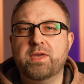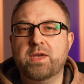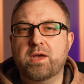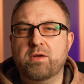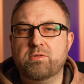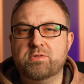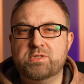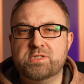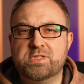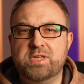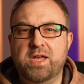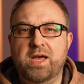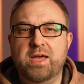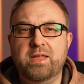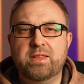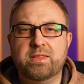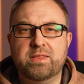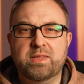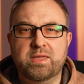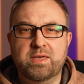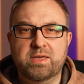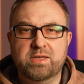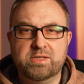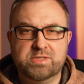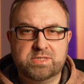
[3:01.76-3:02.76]
outside
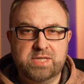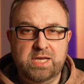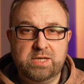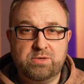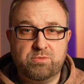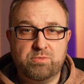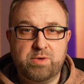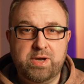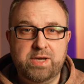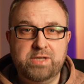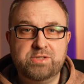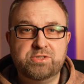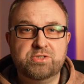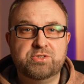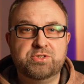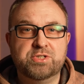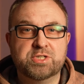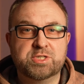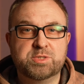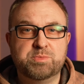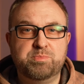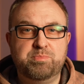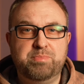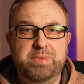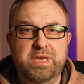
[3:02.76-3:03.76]
the set range
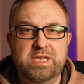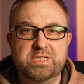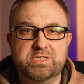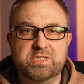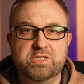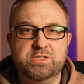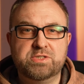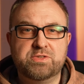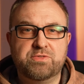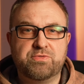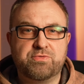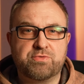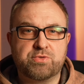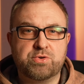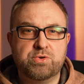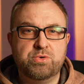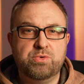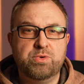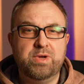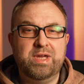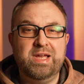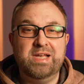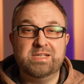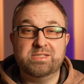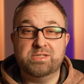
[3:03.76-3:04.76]
just passes
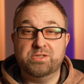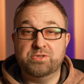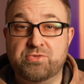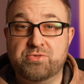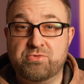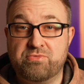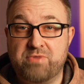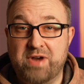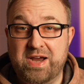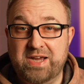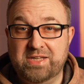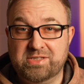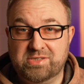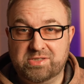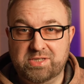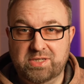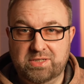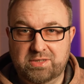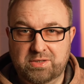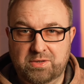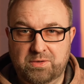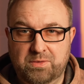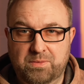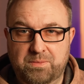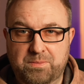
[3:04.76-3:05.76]
through as a dry
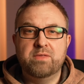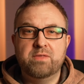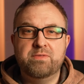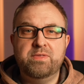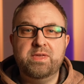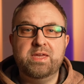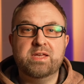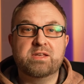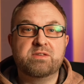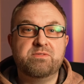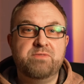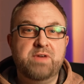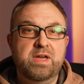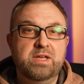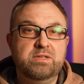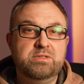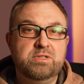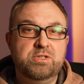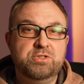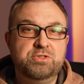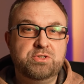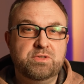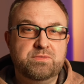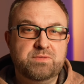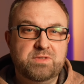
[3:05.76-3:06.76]
signal. The
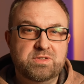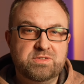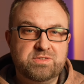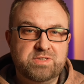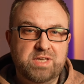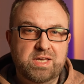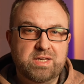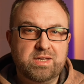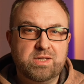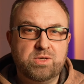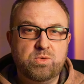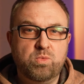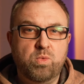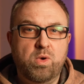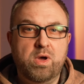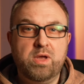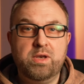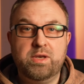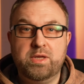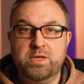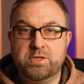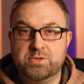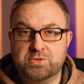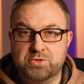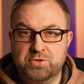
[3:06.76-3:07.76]
advantage of the second
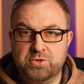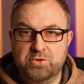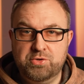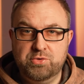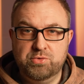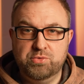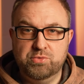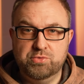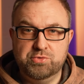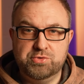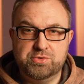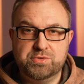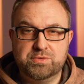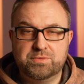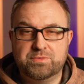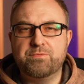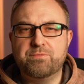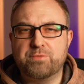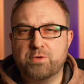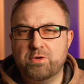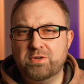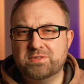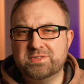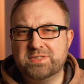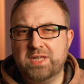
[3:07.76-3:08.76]
one is huge.
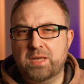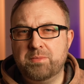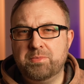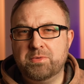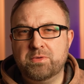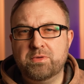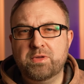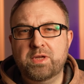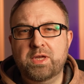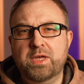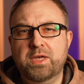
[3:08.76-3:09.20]
For example,